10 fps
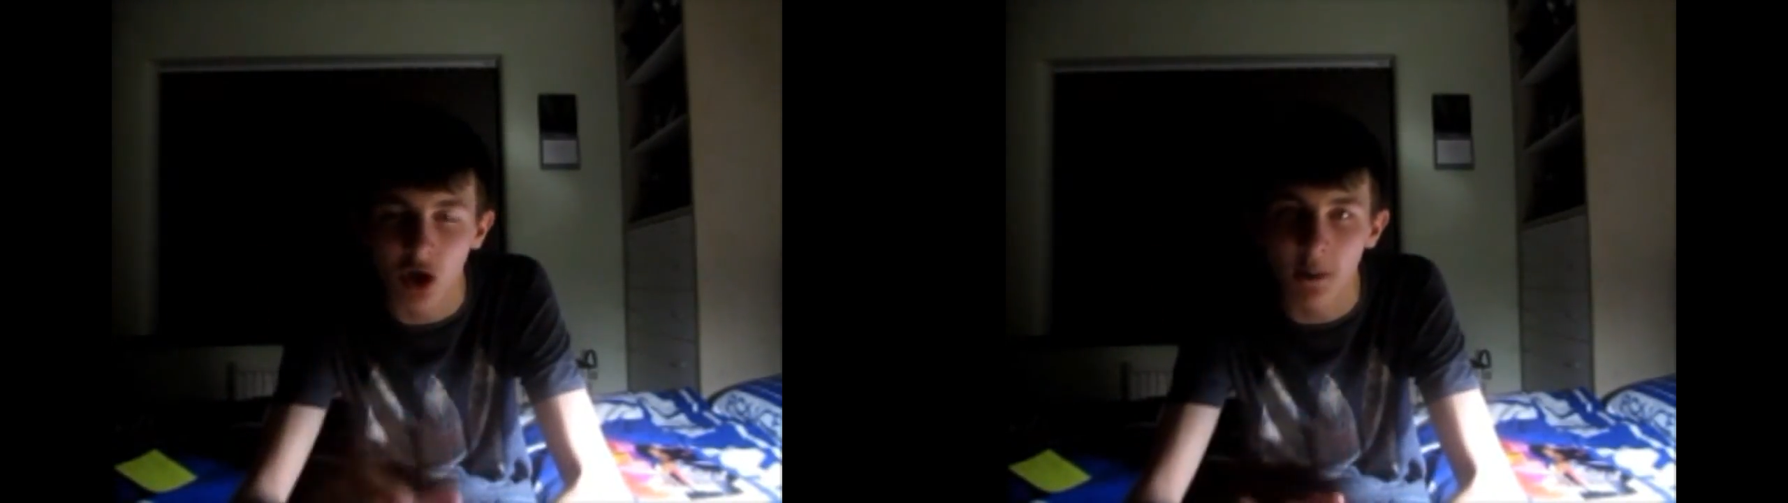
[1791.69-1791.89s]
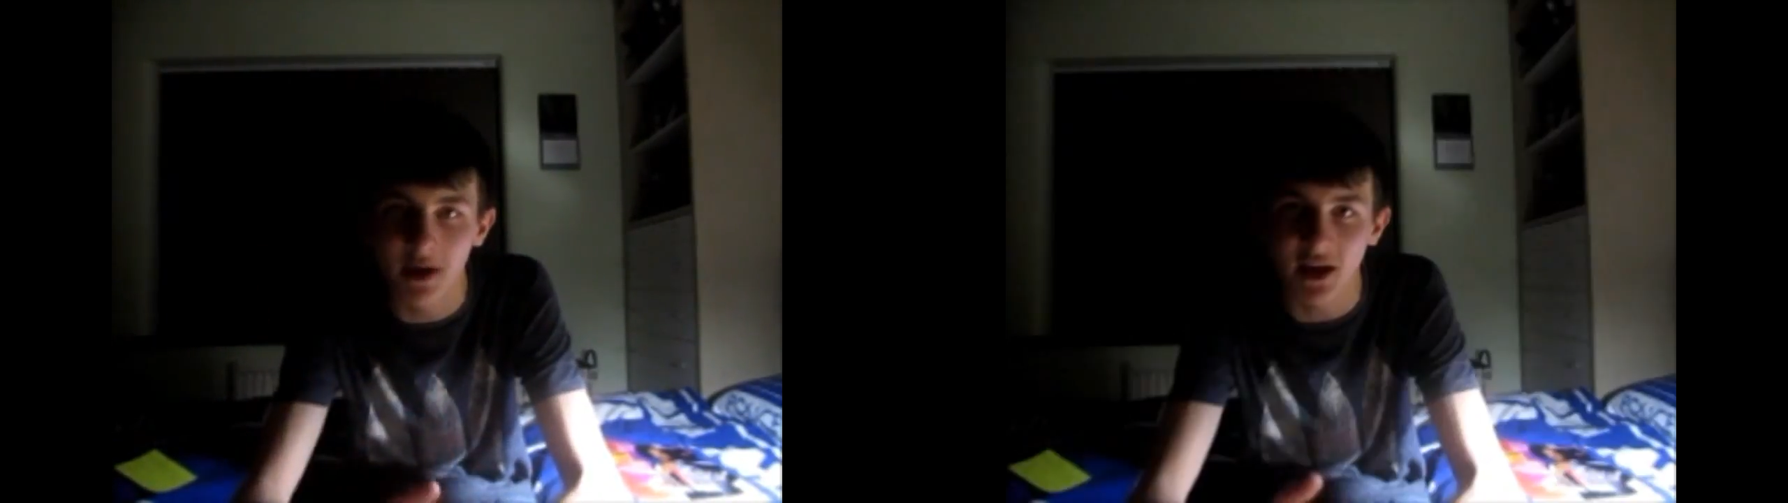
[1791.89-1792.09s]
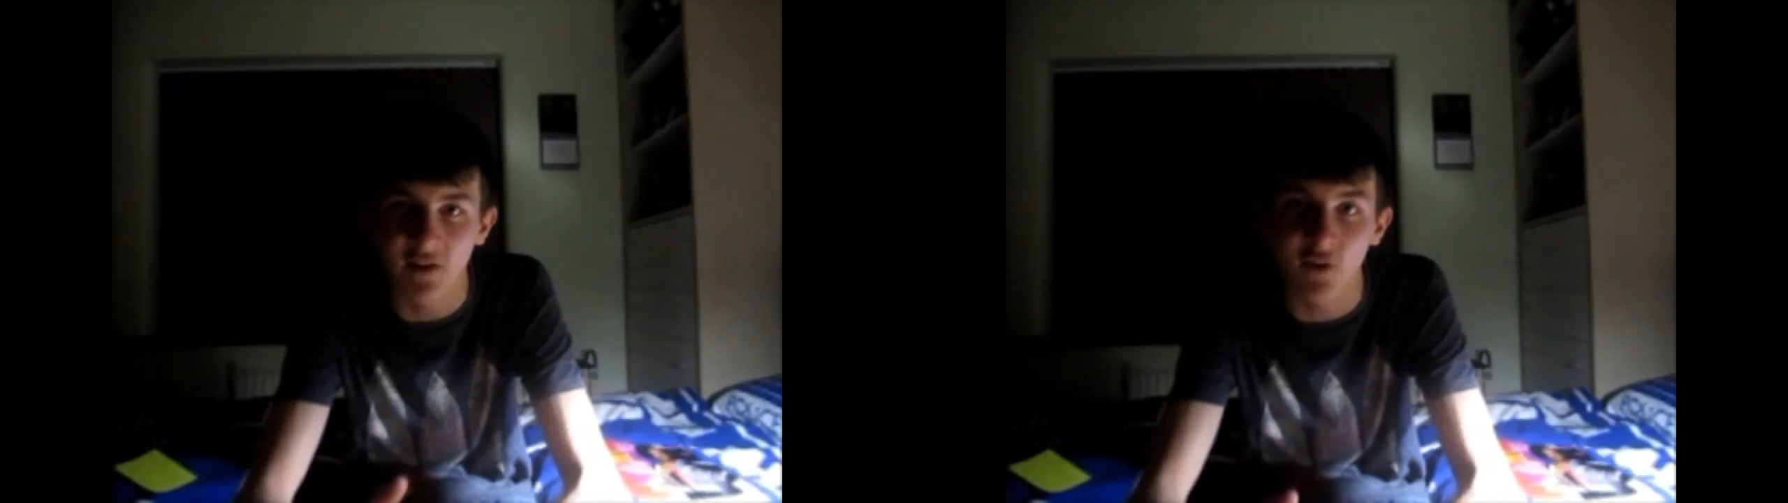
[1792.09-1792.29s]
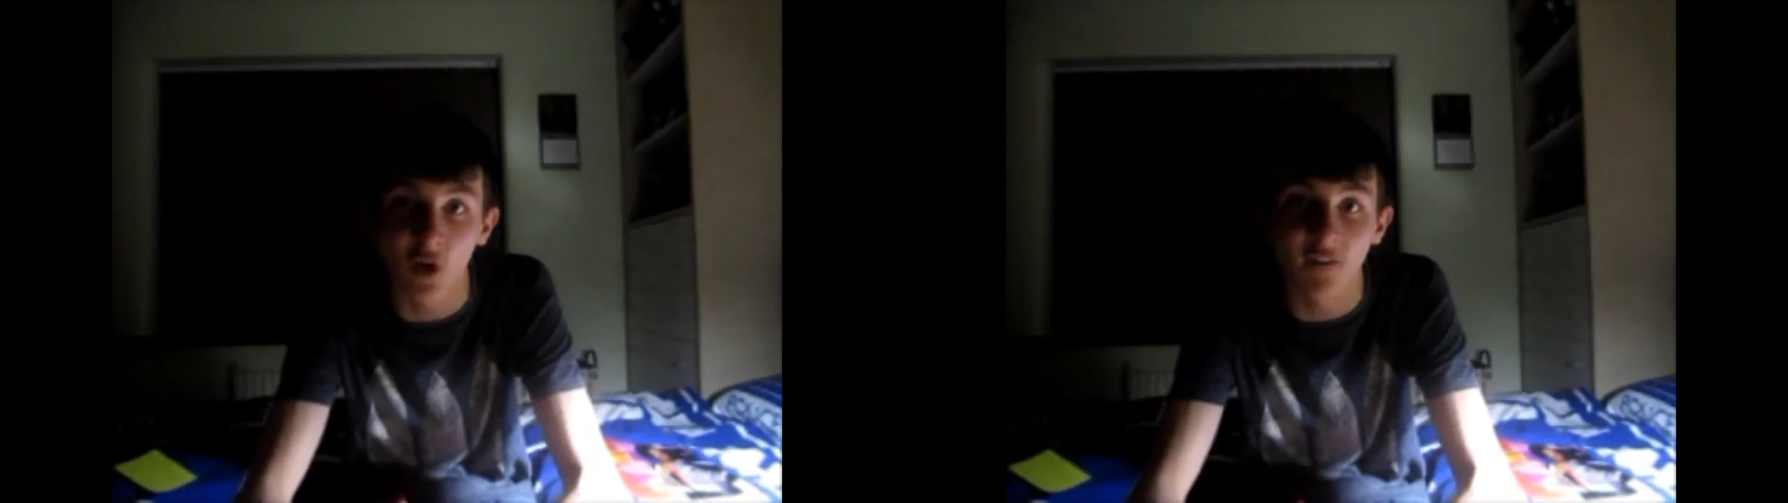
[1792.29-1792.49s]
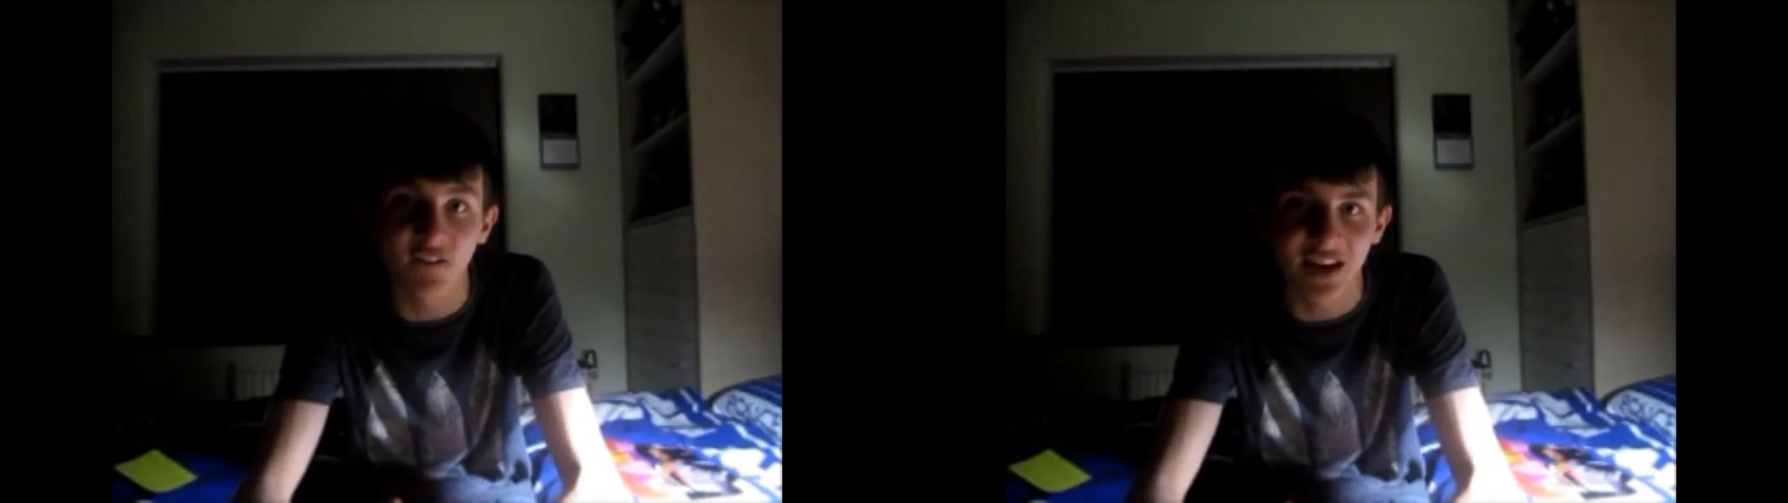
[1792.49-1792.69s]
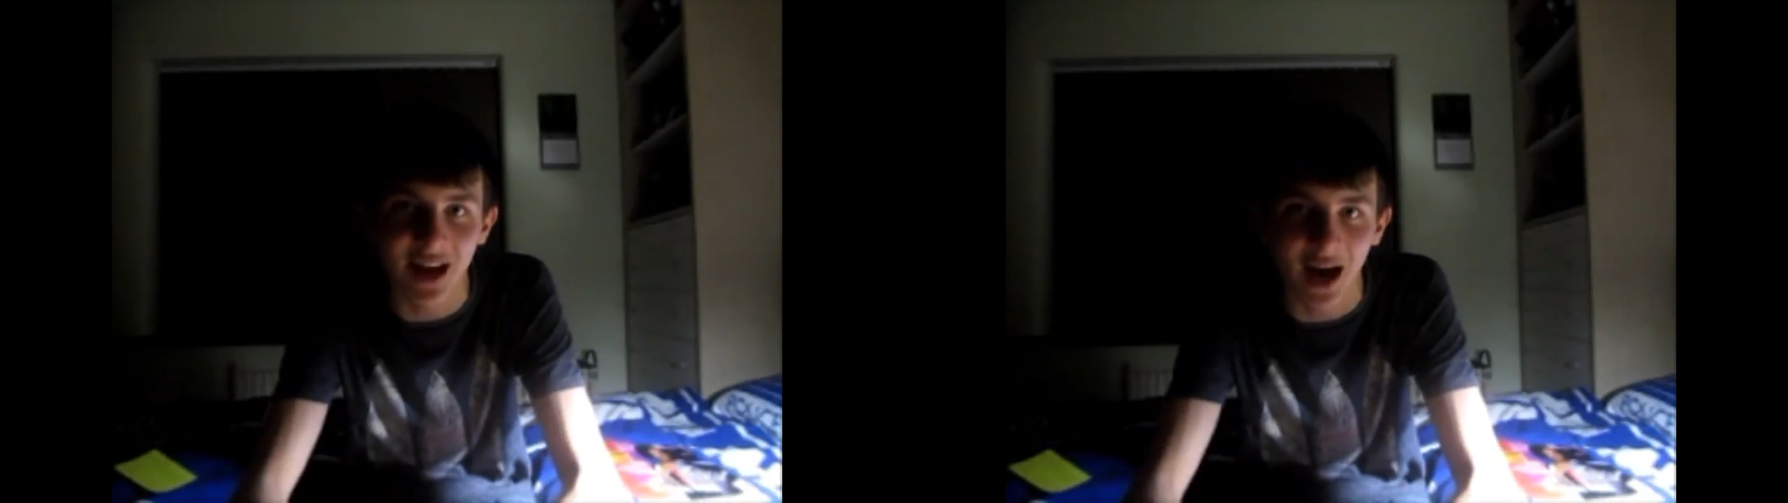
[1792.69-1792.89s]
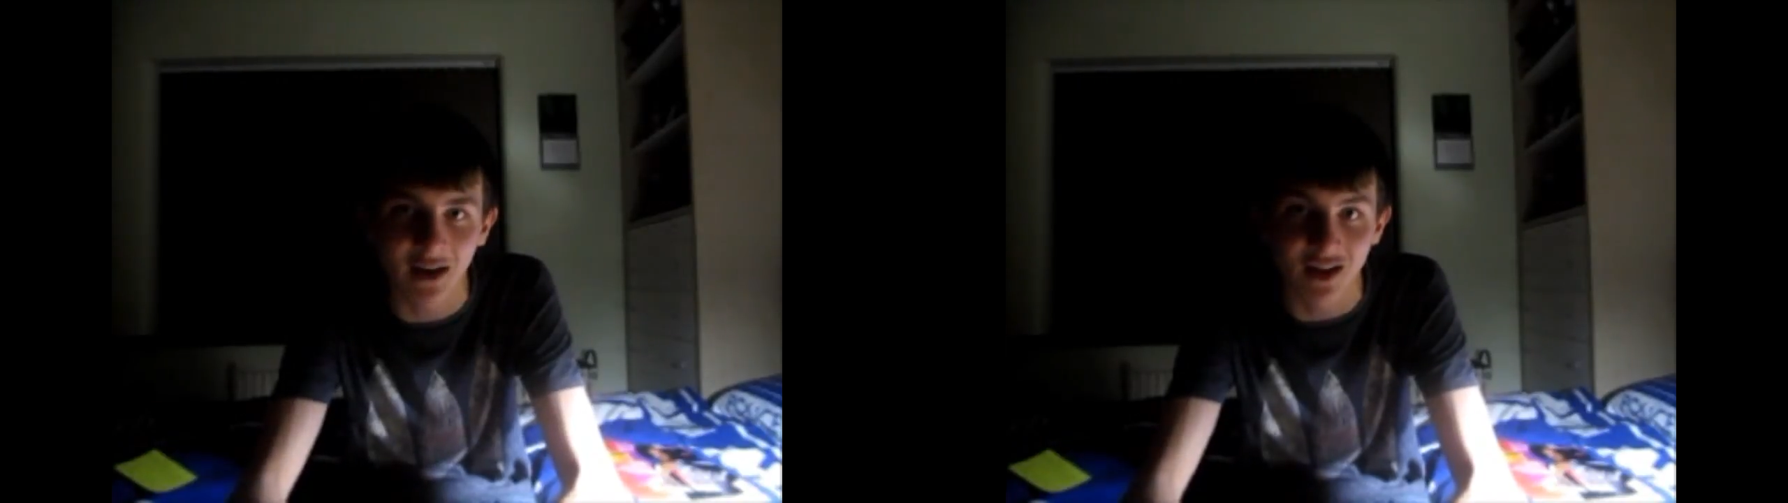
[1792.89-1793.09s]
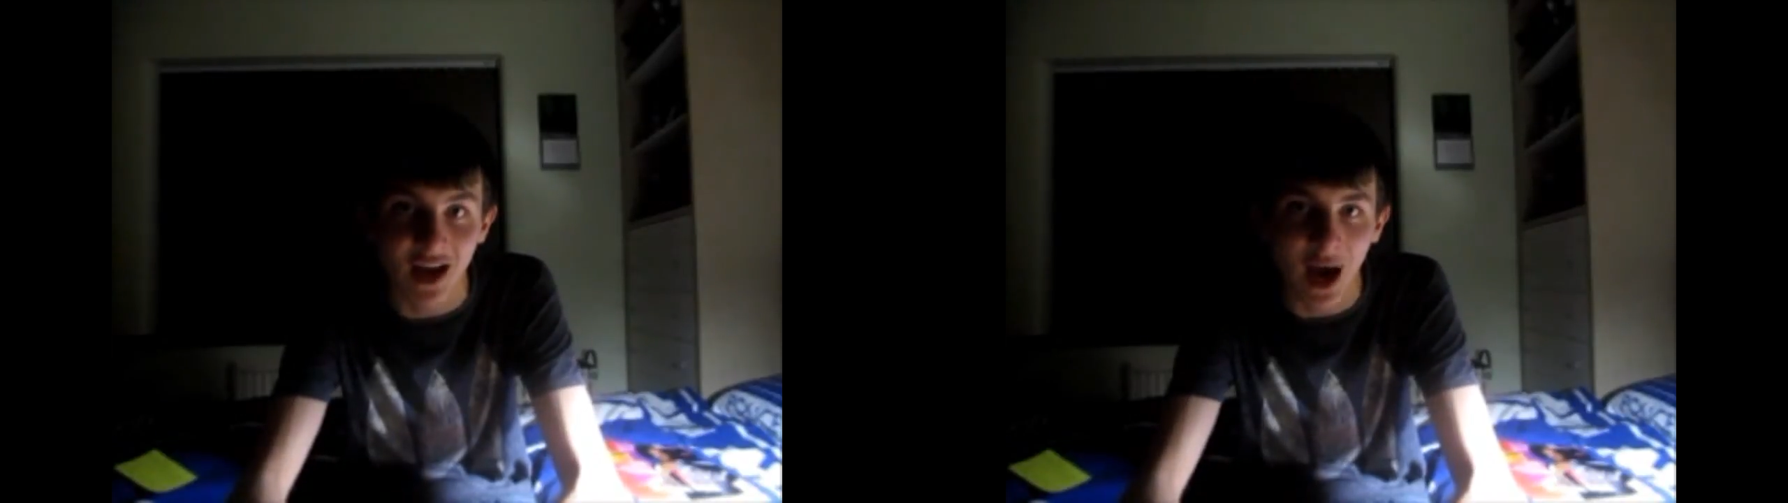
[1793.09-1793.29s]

to be for Thin Ice